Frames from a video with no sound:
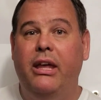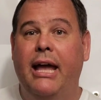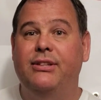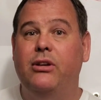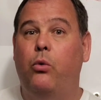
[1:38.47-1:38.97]

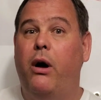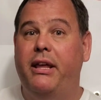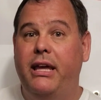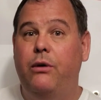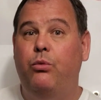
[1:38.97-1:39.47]
And so what
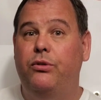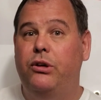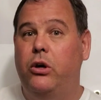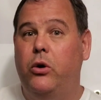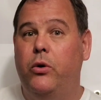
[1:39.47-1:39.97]
he will
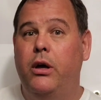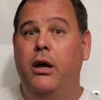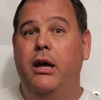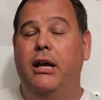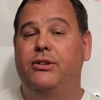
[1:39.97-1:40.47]
do
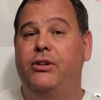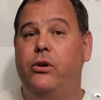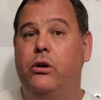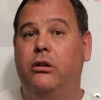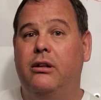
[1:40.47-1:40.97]
is
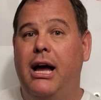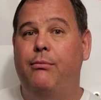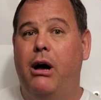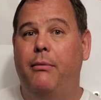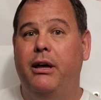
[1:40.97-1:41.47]
he'll
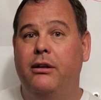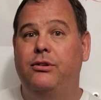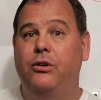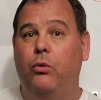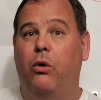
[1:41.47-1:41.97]
climb up
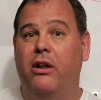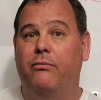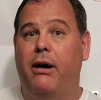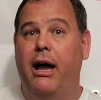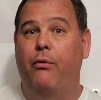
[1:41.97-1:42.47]
into one
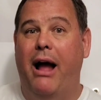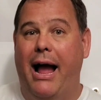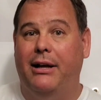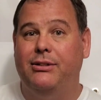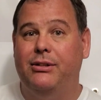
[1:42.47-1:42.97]
of my
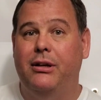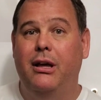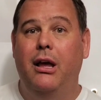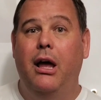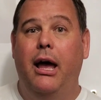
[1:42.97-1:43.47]
racks.
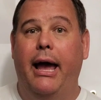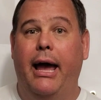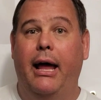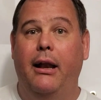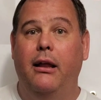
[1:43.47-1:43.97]

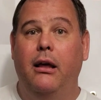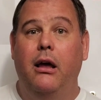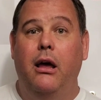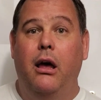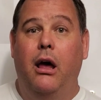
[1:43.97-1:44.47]
And
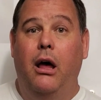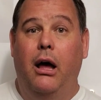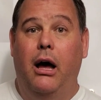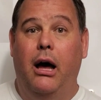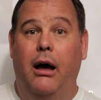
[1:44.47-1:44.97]

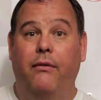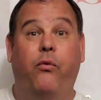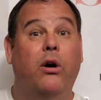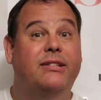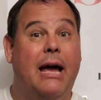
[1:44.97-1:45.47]

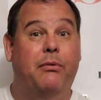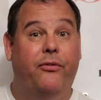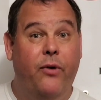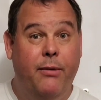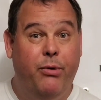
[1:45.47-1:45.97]
for example, the
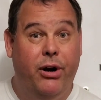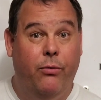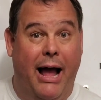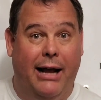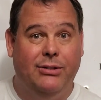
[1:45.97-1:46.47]
Freedom Breeder
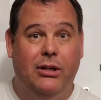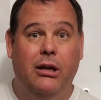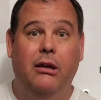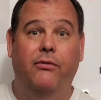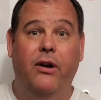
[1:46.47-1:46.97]
racks.
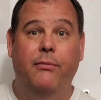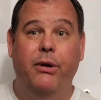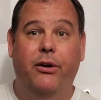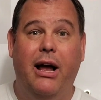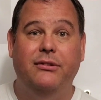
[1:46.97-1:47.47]
Freedom
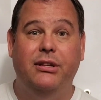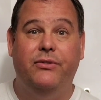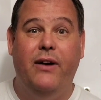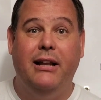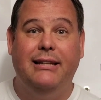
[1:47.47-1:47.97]
Breeder has these
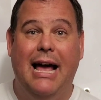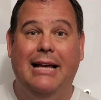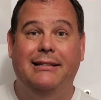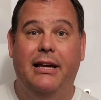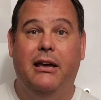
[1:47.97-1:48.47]

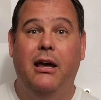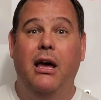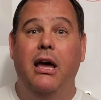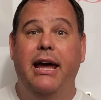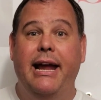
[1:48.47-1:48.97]
fantastic
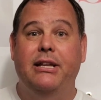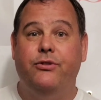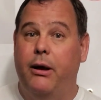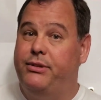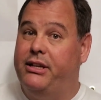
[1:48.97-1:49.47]
heat
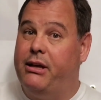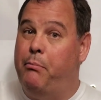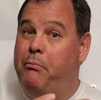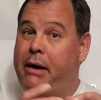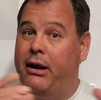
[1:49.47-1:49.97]
strips. There's a
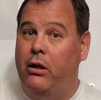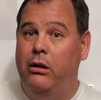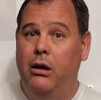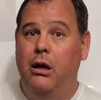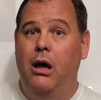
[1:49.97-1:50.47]
metal